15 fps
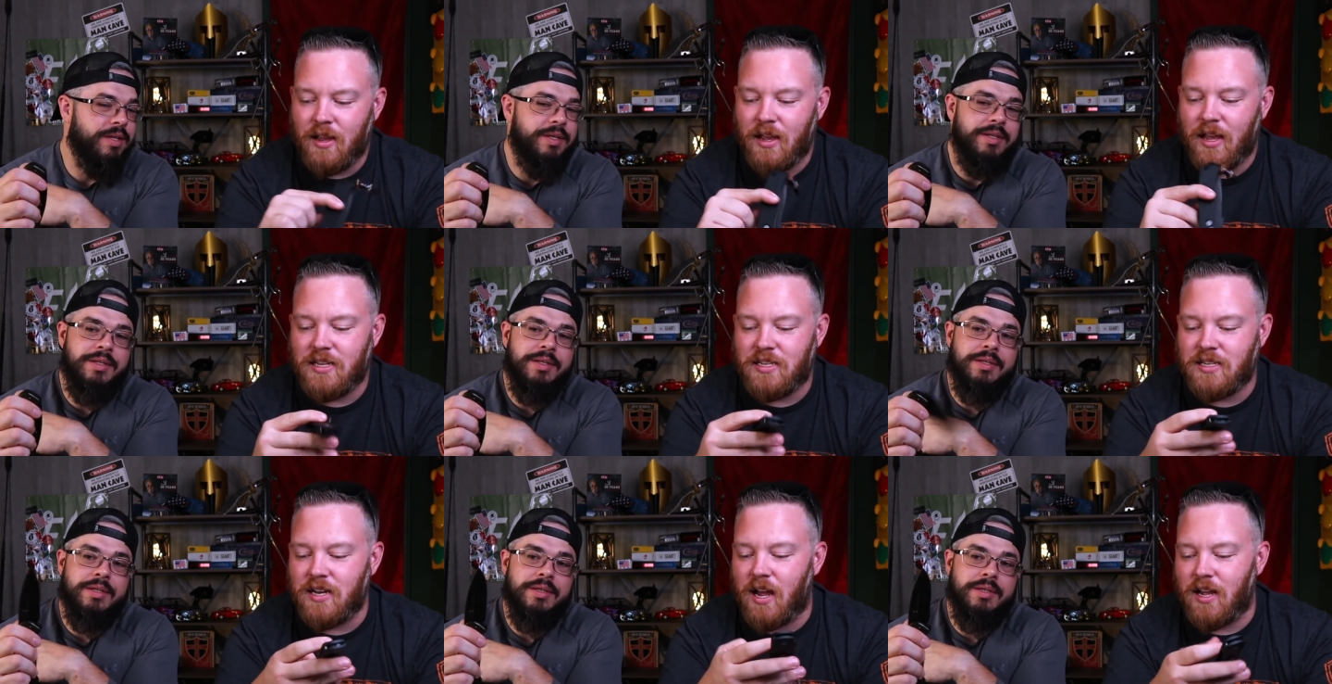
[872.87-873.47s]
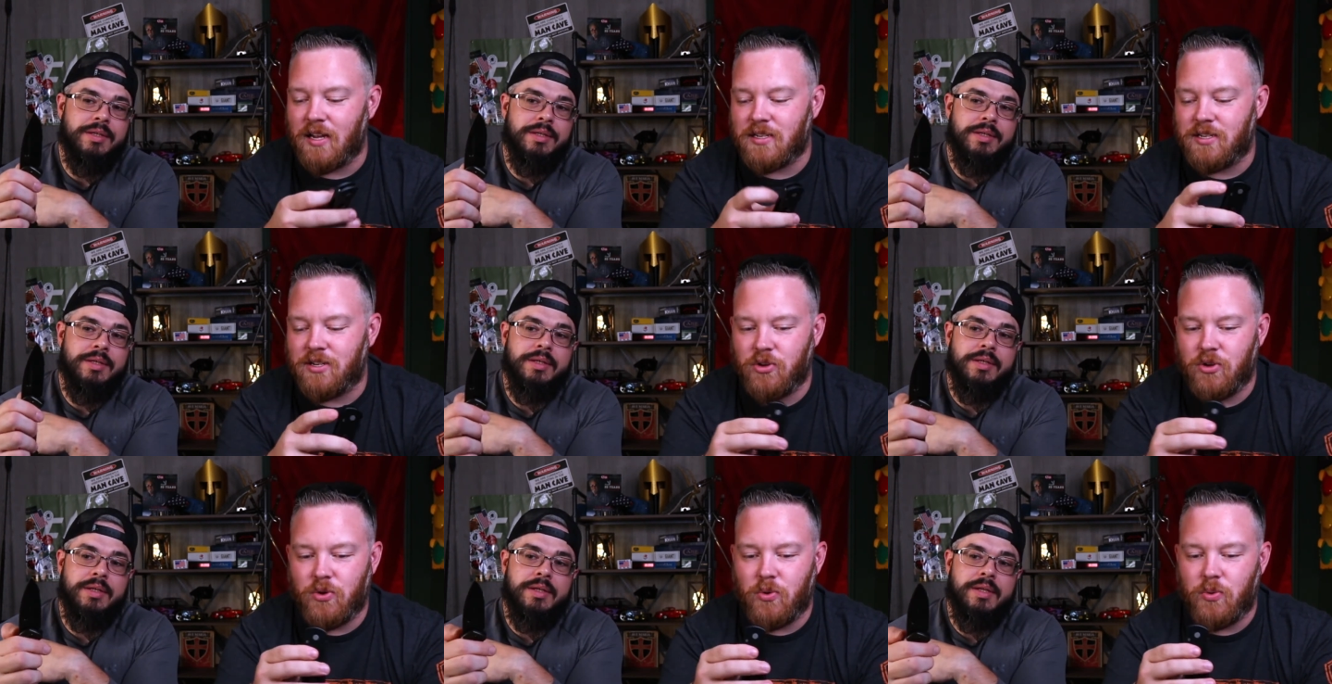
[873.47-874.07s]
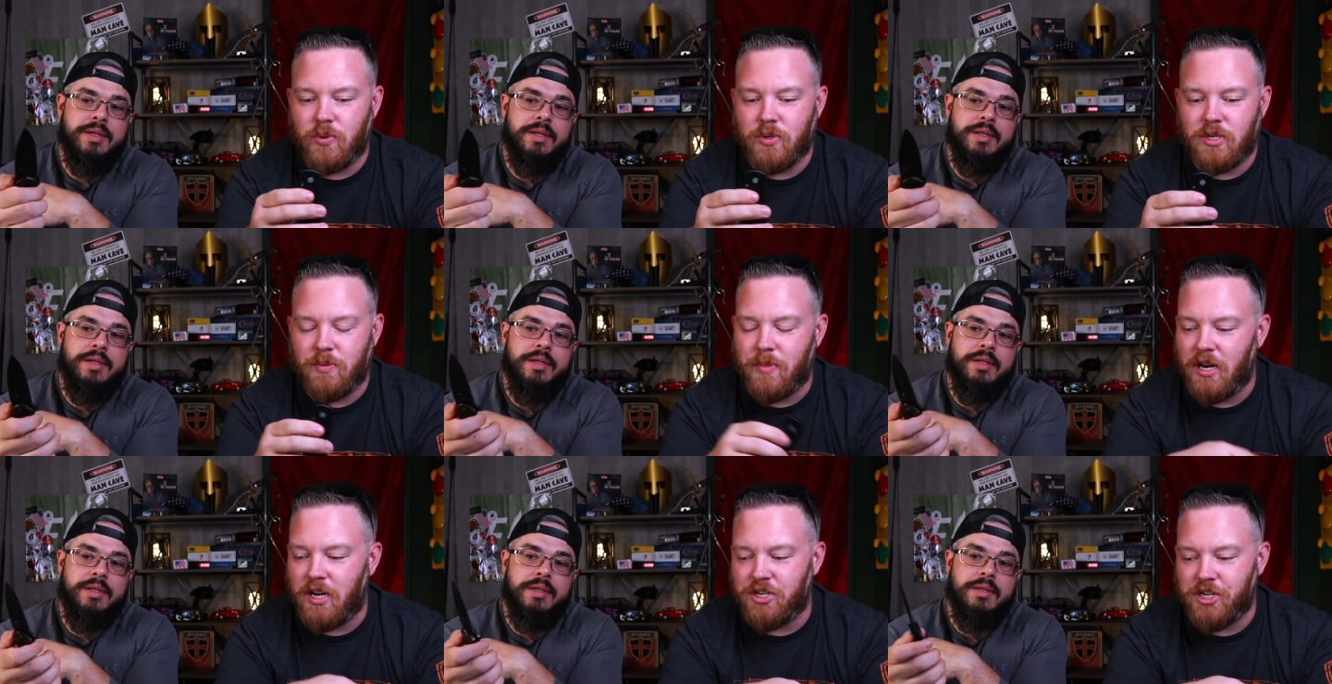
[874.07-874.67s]
Speaker 1: it's not to
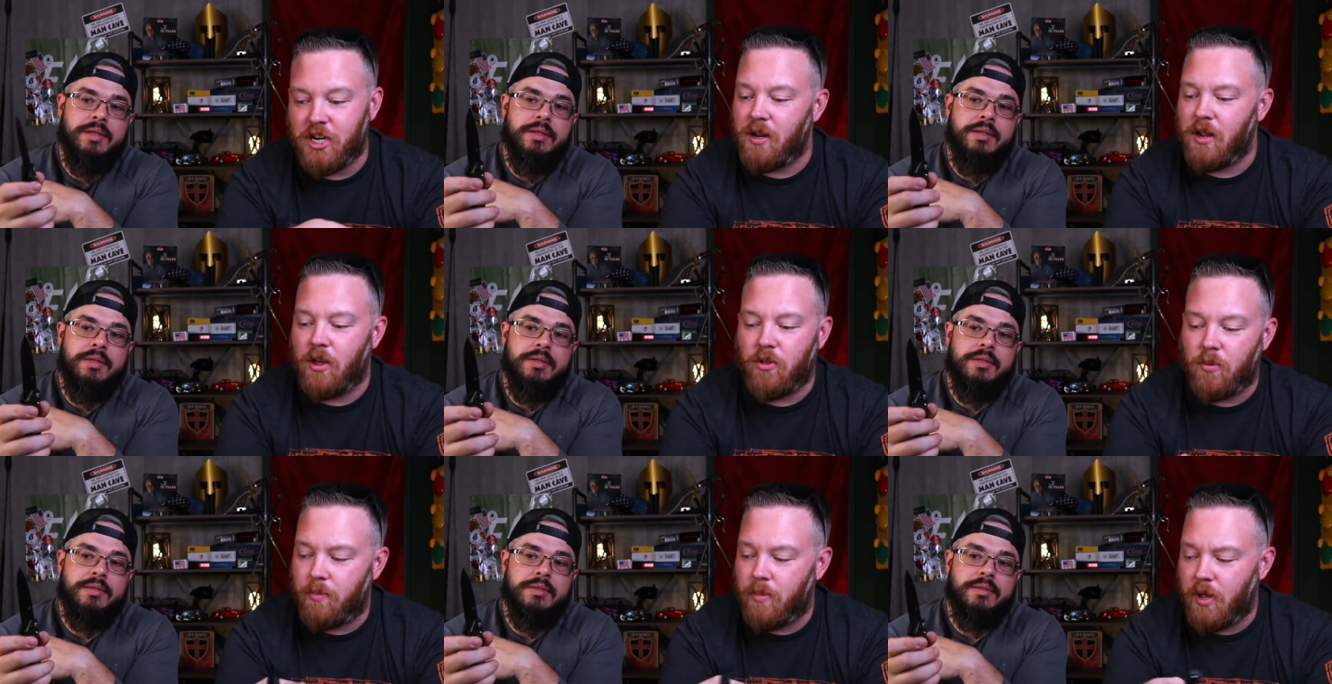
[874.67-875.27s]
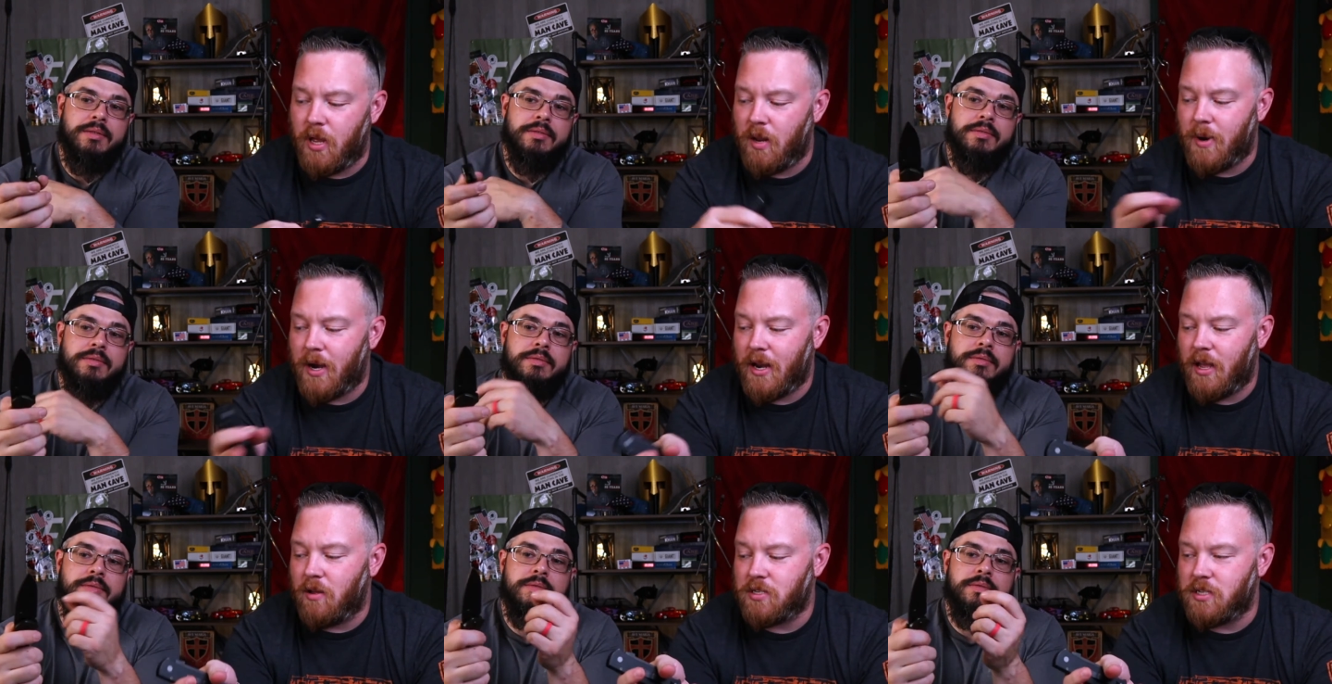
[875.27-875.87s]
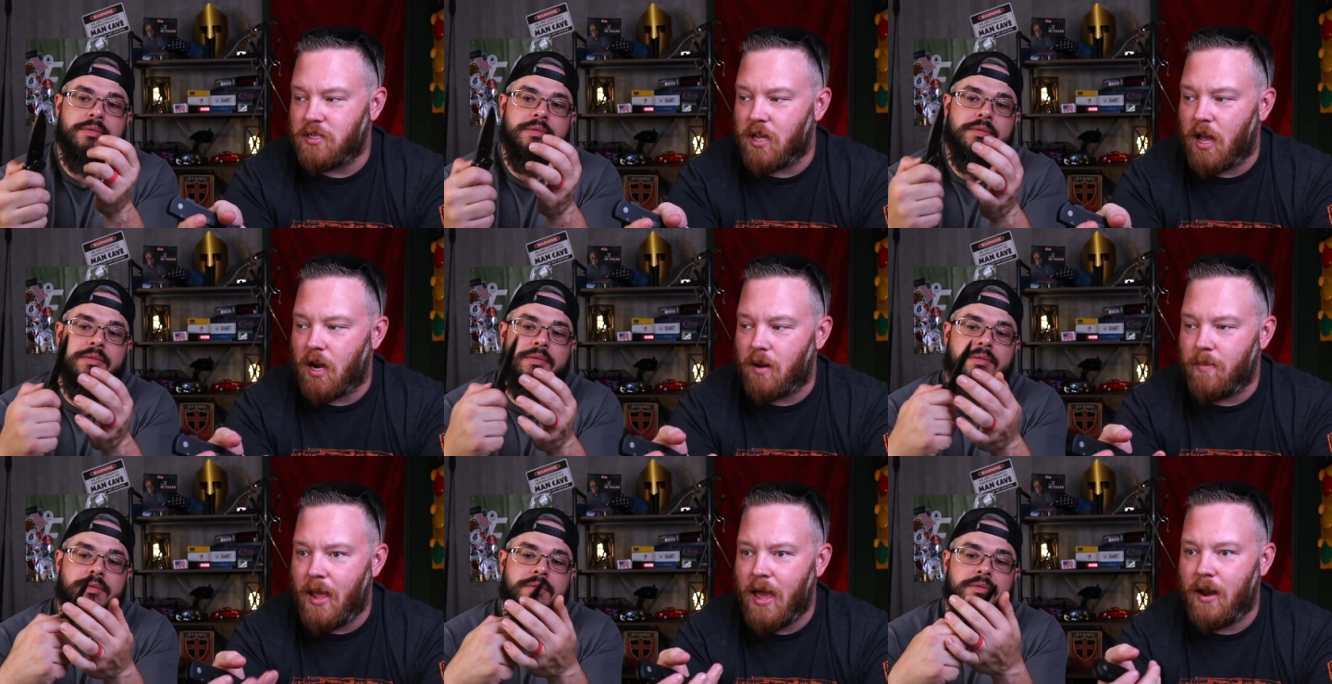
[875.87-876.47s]
diminish any other anybody else's
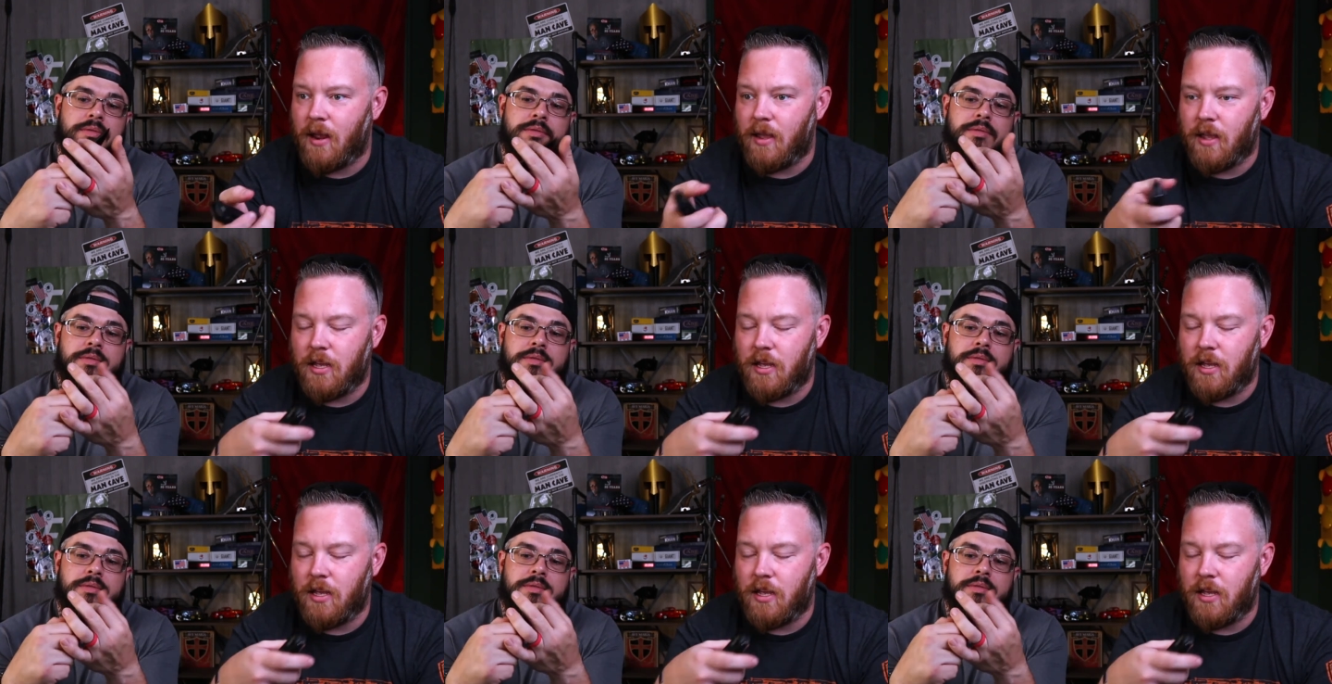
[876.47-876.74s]
automatic.